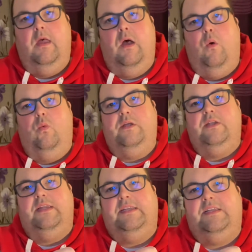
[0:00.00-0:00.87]
What
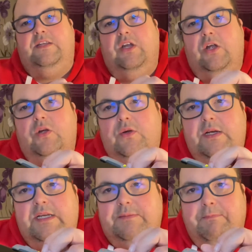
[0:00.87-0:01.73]
you need to do
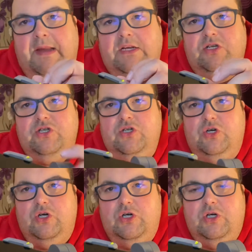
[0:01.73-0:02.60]
is make
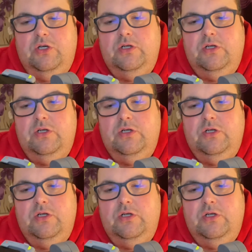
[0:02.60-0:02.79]
sure